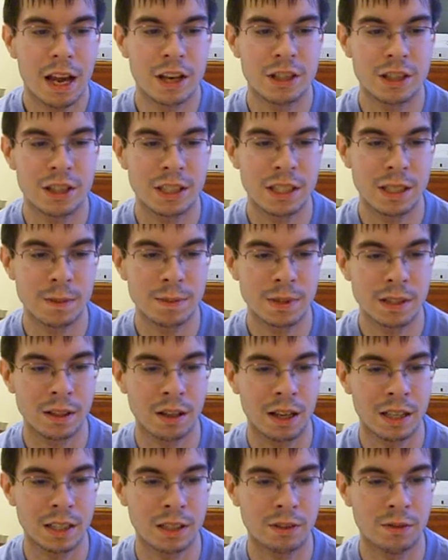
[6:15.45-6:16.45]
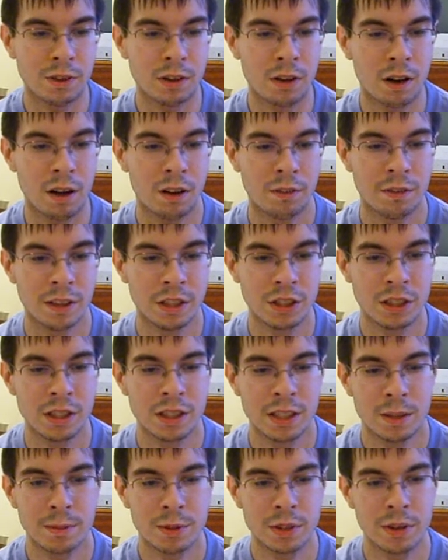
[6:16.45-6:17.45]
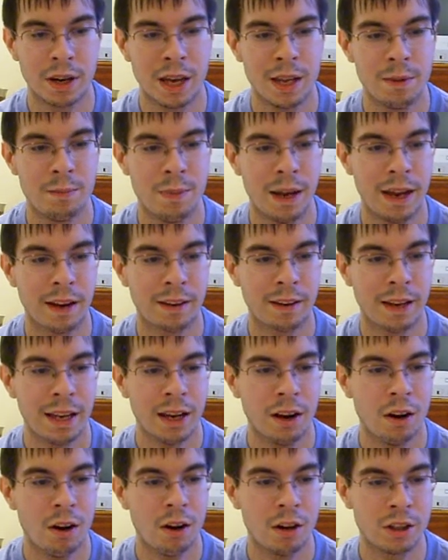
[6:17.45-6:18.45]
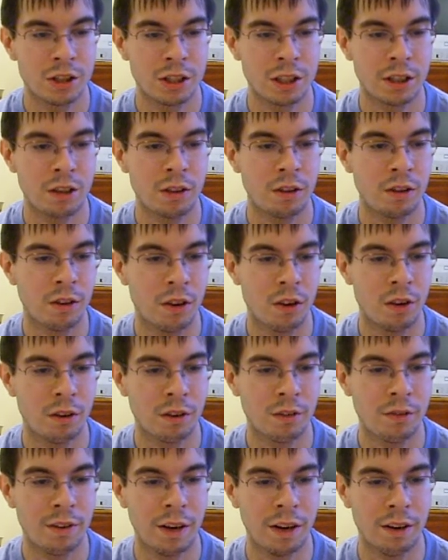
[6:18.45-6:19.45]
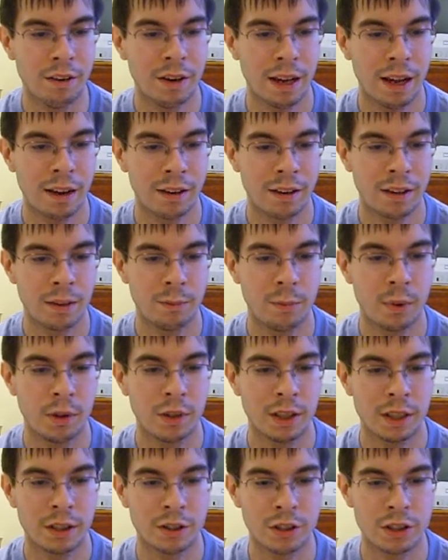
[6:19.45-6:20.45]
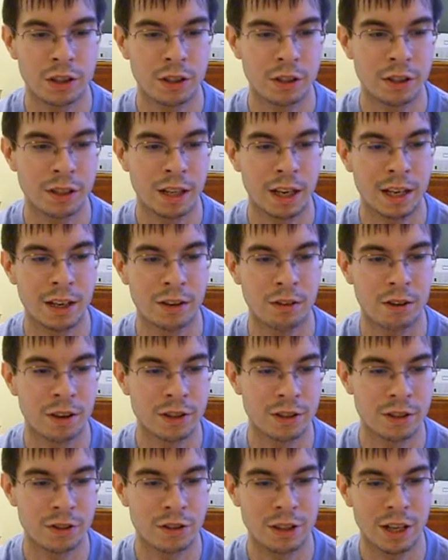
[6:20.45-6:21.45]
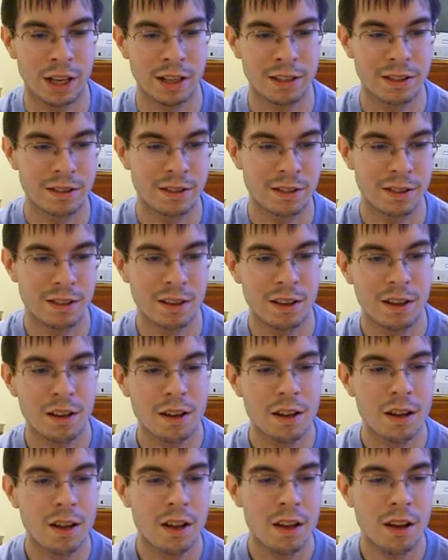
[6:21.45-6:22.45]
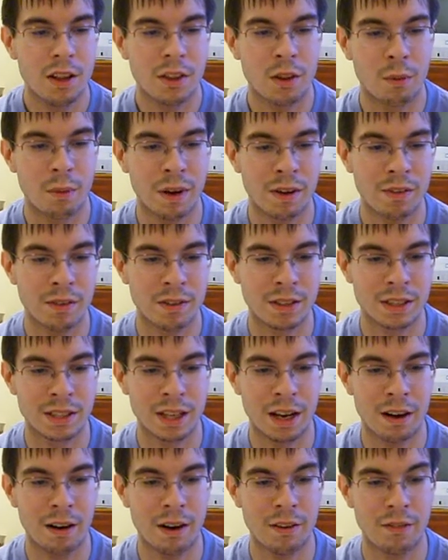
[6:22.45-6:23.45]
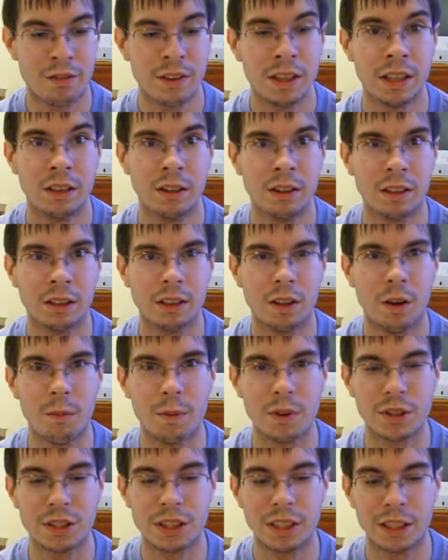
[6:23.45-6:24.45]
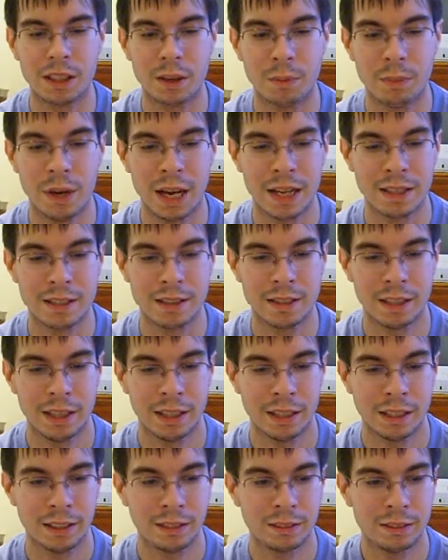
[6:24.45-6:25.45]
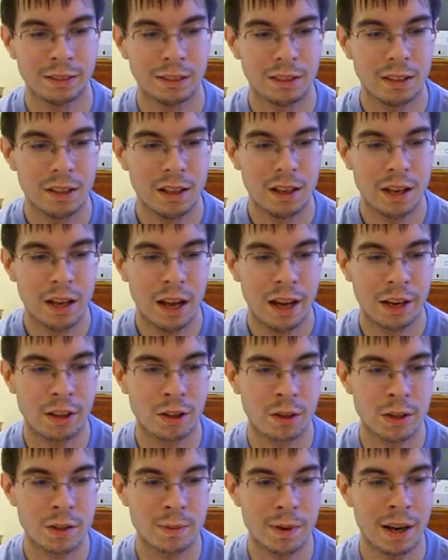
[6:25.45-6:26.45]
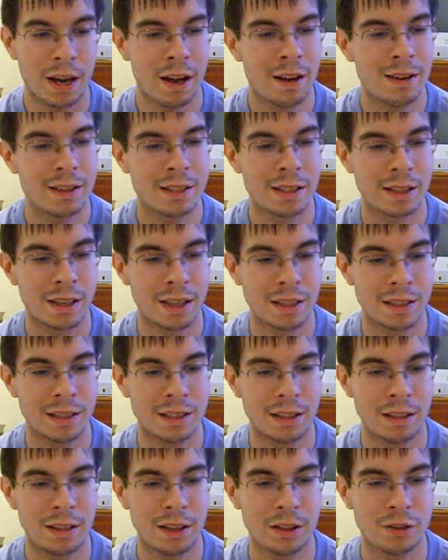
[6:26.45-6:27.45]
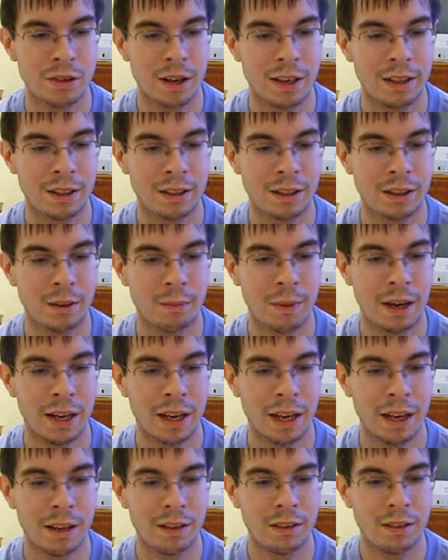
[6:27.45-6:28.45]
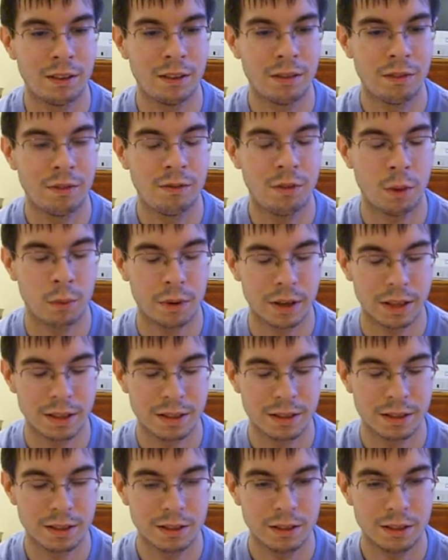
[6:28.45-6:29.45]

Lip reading: As she sips the last of her coffee, she tips her head back, arching her long, fair neck and pulling her shirt tight across her chest. The wave of desire I feel is almost incapacitating. I close my eyes against it and try to clear my head. Focus.